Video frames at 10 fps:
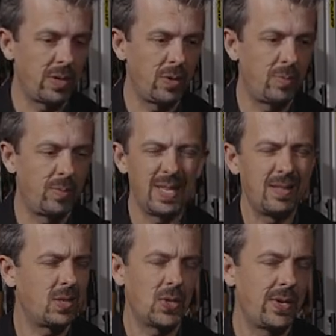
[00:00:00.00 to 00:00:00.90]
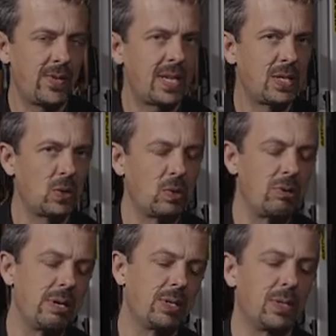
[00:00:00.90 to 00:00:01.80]
you. But then the design of that is not
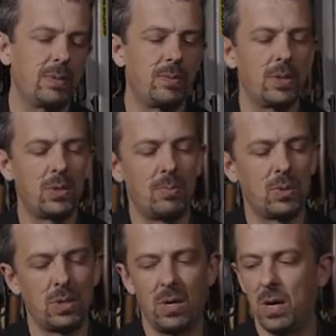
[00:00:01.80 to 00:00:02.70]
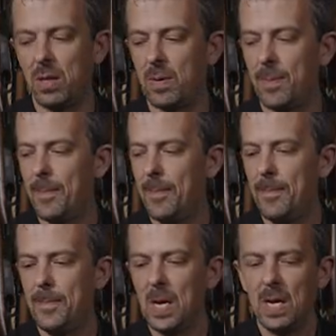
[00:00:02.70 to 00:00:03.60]
unique to the Thompson either.
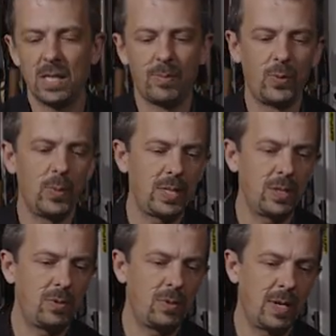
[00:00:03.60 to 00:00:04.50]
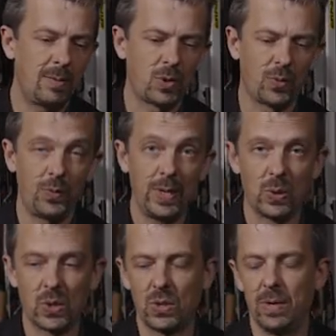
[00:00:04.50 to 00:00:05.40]
So before we do sort of
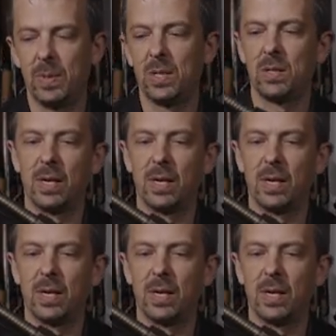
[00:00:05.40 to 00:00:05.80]
field strip this